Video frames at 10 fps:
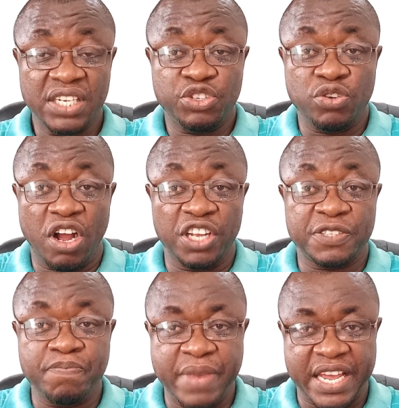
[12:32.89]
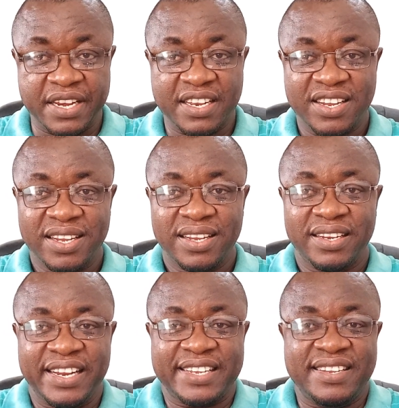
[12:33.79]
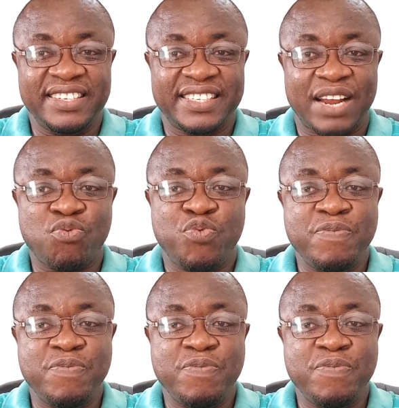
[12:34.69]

to us men, the things that